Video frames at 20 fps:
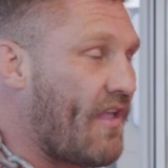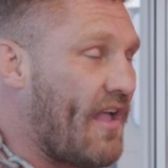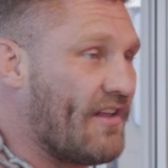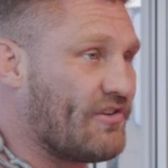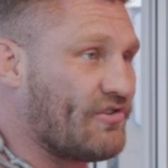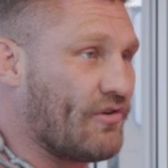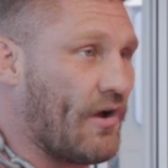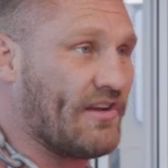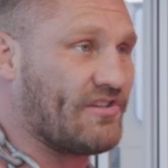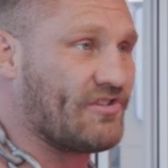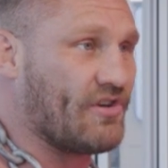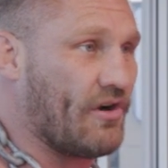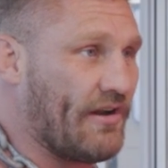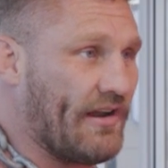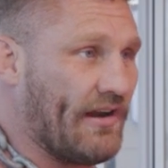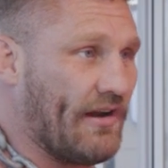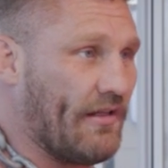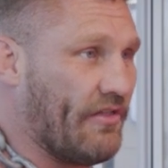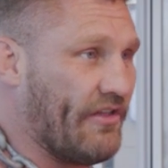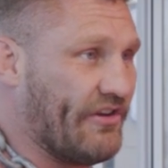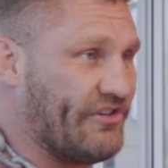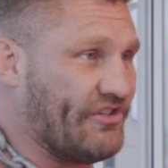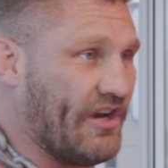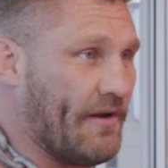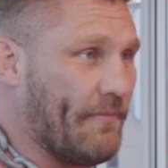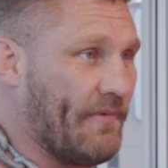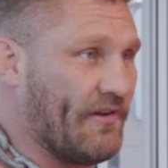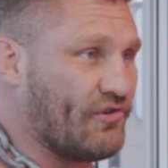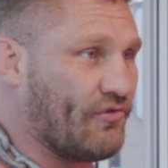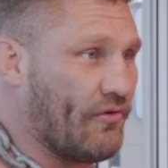And so I started getting
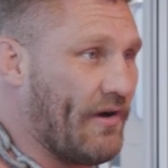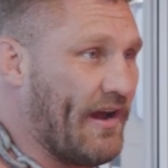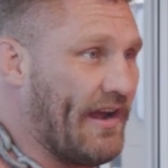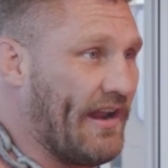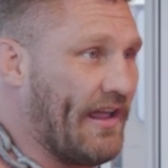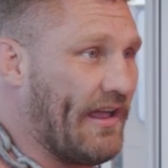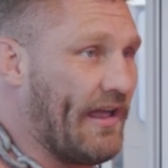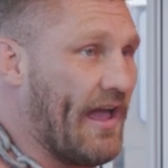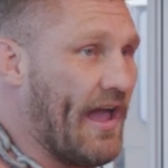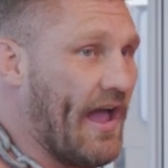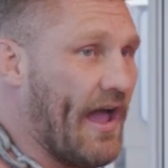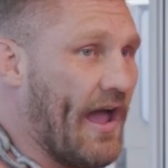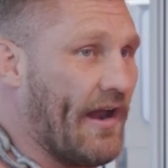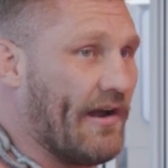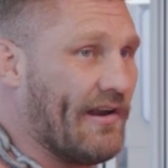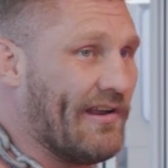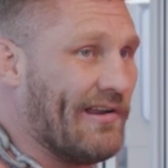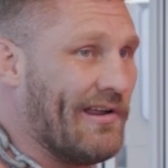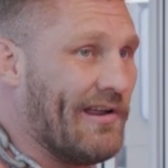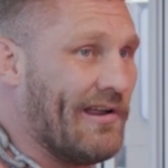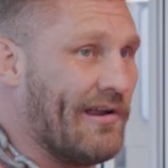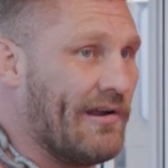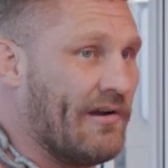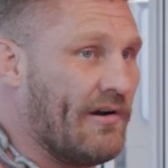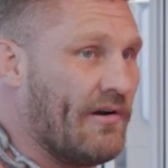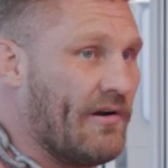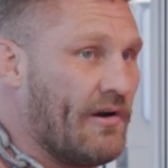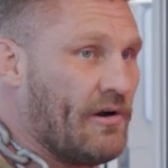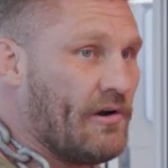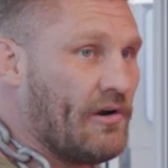legitimate training at
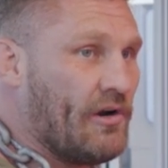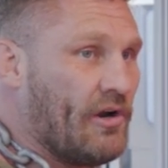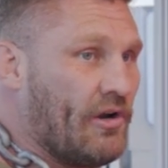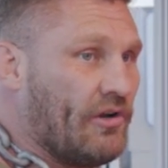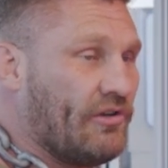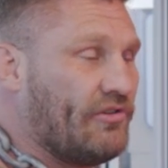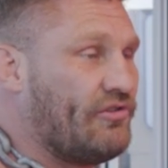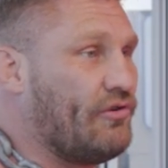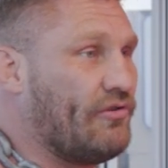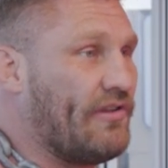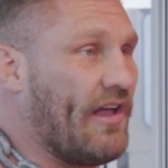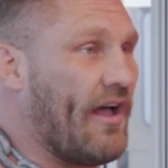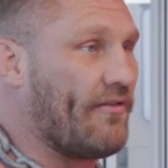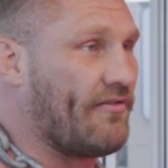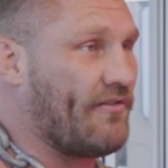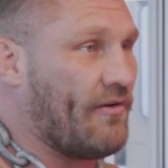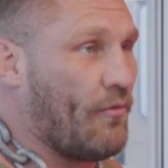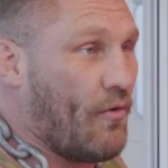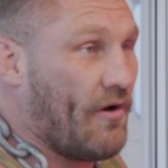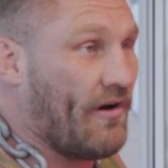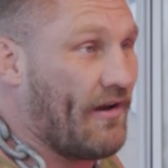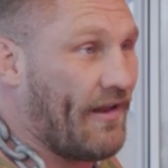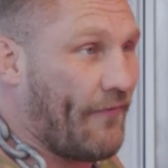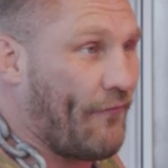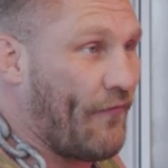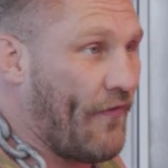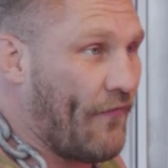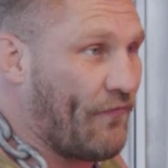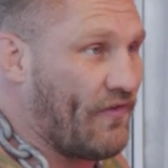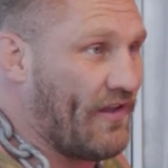2001,
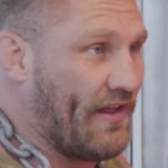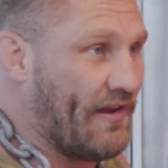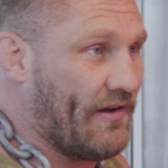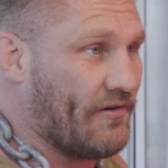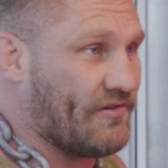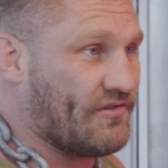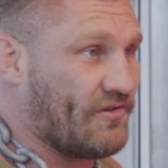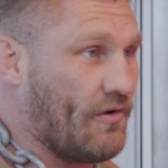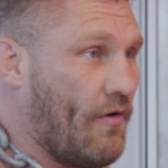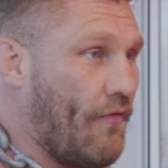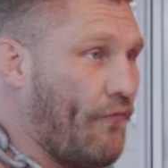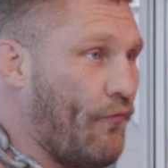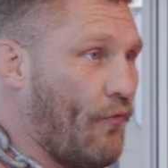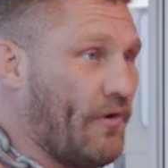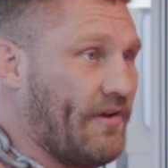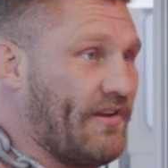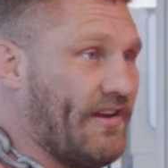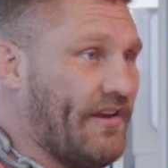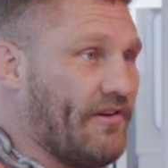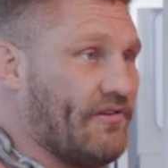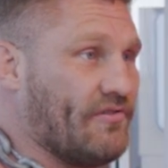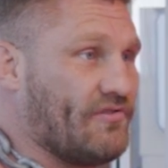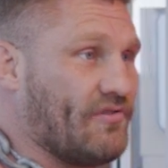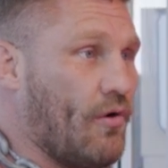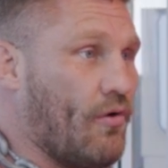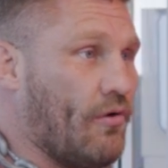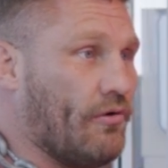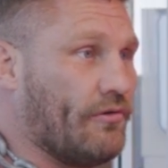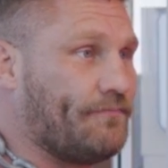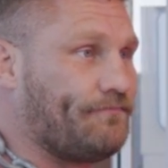like 15 years old, 14 years
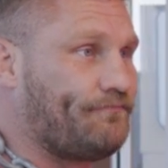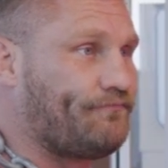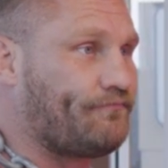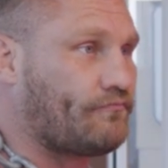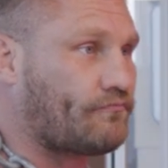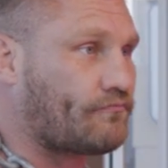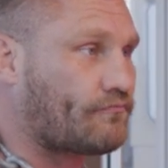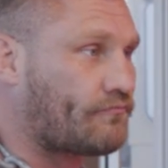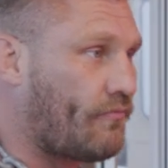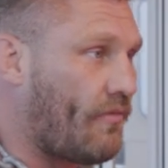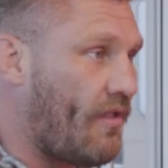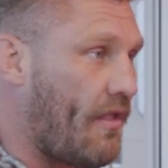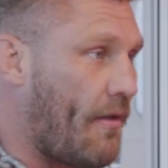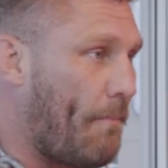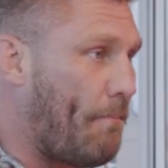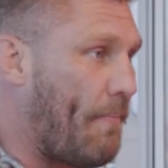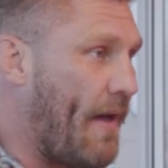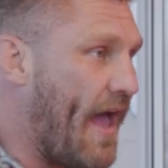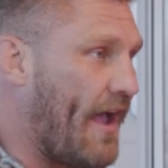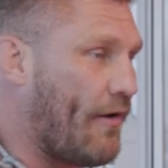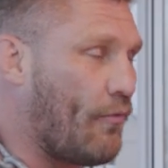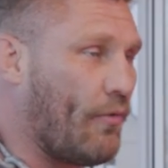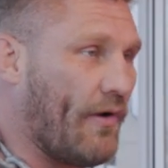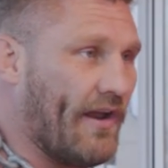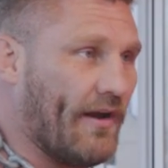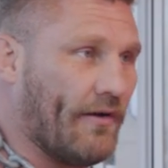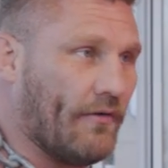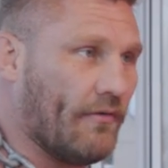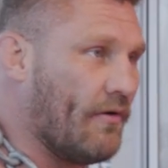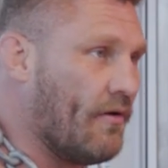old, back
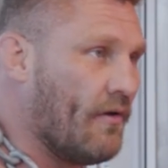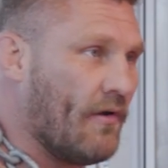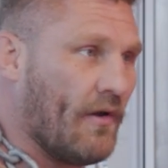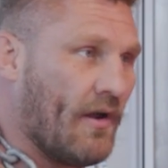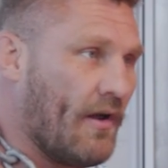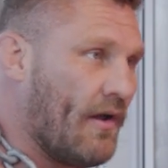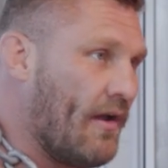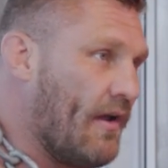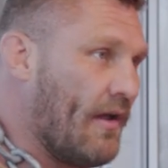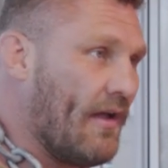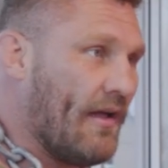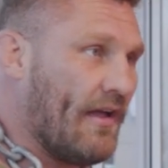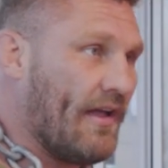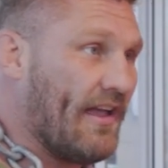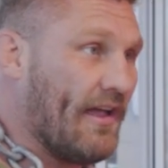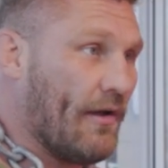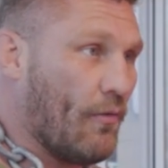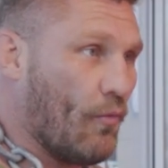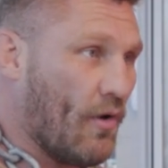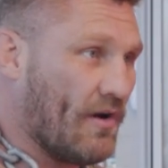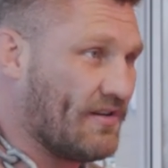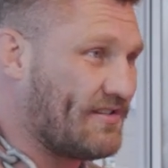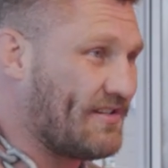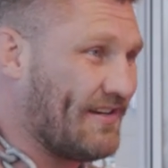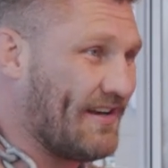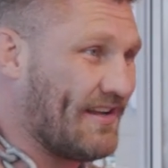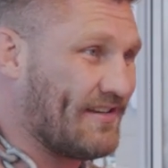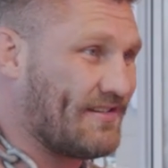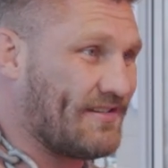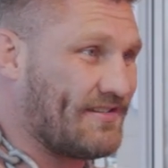when it
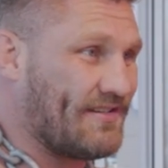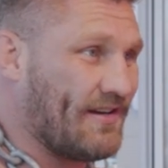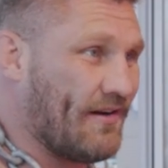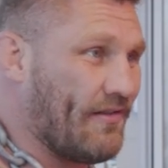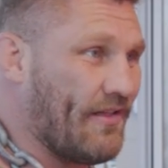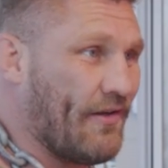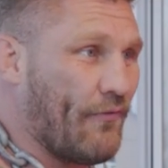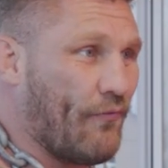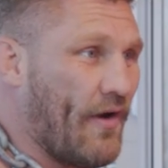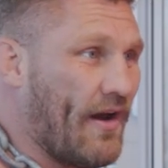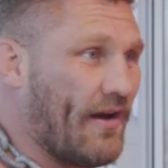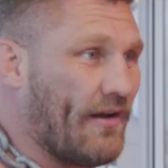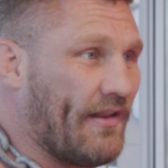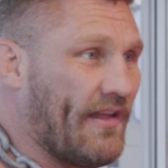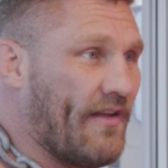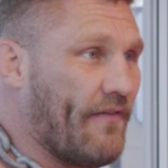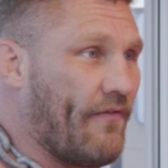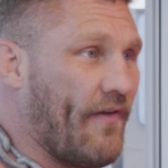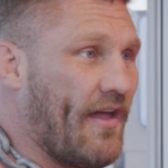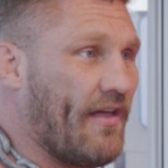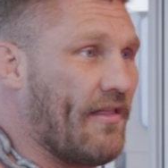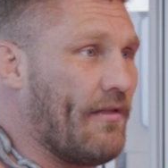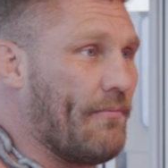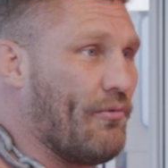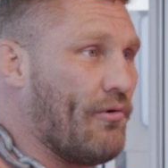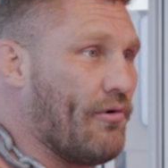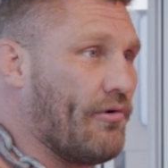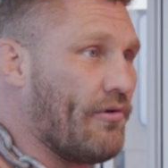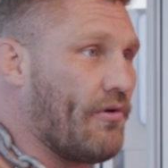wasn't necessarily readily available.